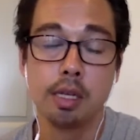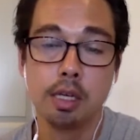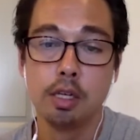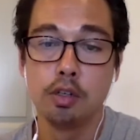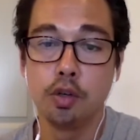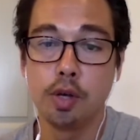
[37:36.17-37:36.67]

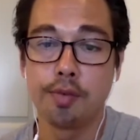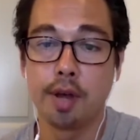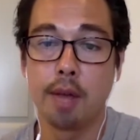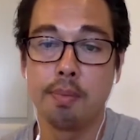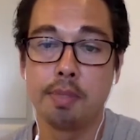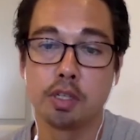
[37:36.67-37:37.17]
2
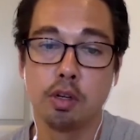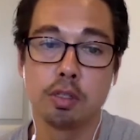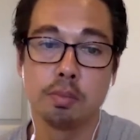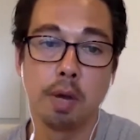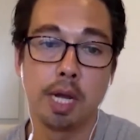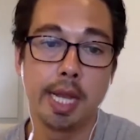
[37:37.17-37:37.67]
different
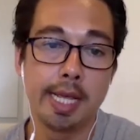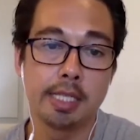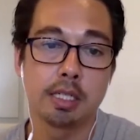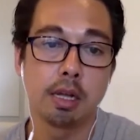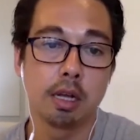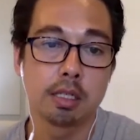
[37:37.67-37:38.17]
episodes.
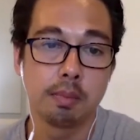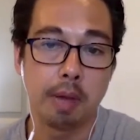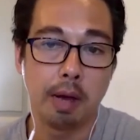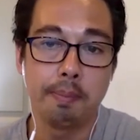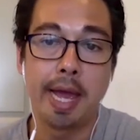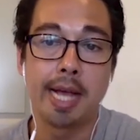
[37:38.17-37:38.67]
Mondays talks
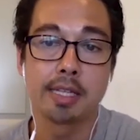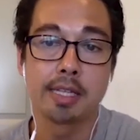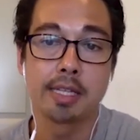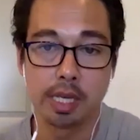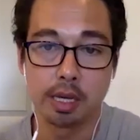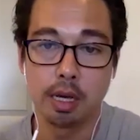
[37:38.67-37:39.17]
about passive
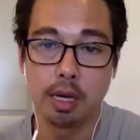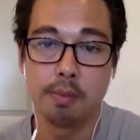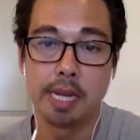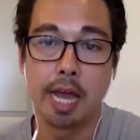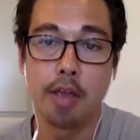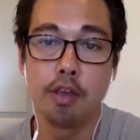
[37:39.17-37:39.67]
income
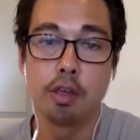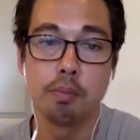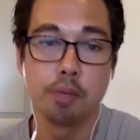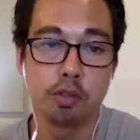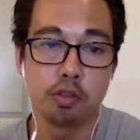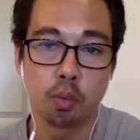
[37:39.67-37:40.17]
and how you can
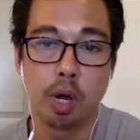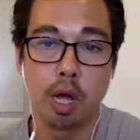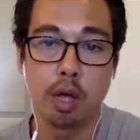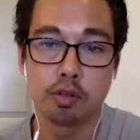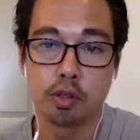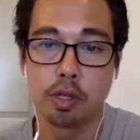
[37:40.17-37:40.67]
build your
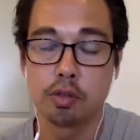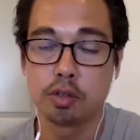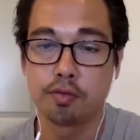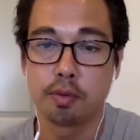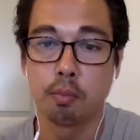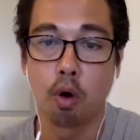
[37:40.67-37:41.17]
wealth. So those
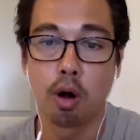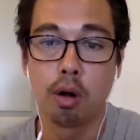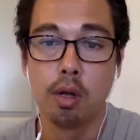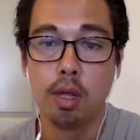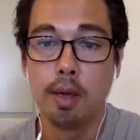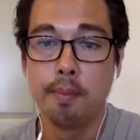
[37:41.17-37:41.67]
are for more
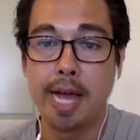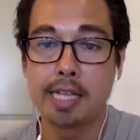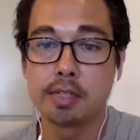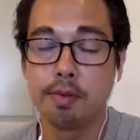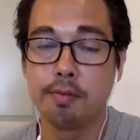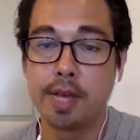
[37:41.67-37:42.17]

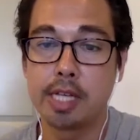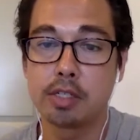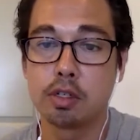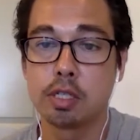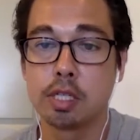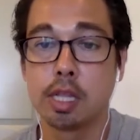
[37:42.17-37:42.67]
passive
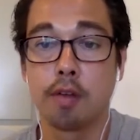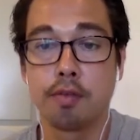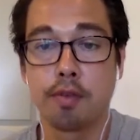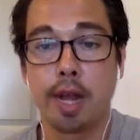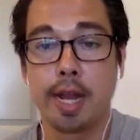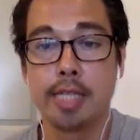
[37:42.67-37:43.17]
investors. And then on
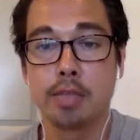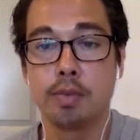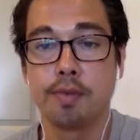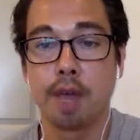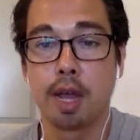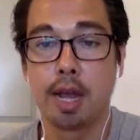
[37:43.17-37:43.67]
Fridays,
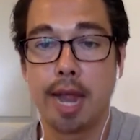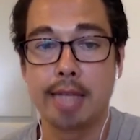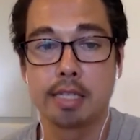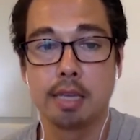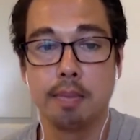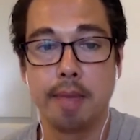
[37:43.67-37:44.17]
we've got an
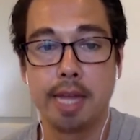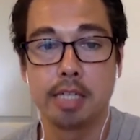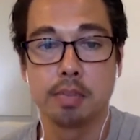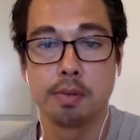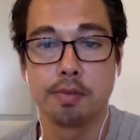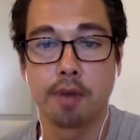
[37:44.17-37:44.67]
Asset
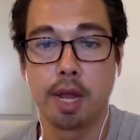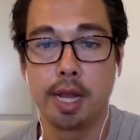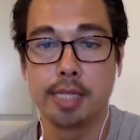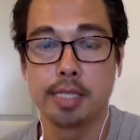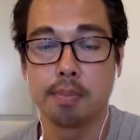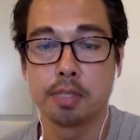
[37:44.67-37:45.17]
Management
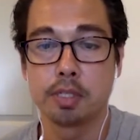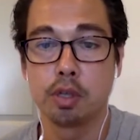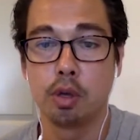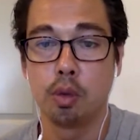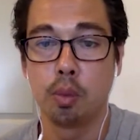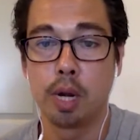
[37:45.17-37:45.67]
Fridays
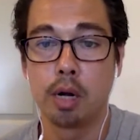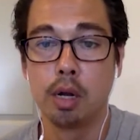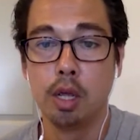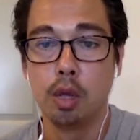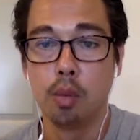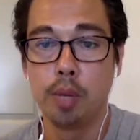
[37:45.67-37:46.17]
episode where
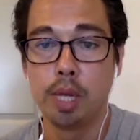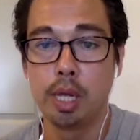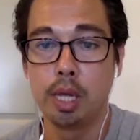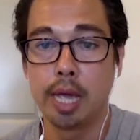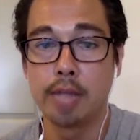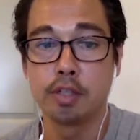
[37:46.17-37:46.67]

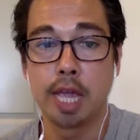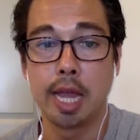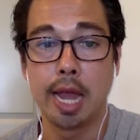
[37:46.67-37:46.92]
we educate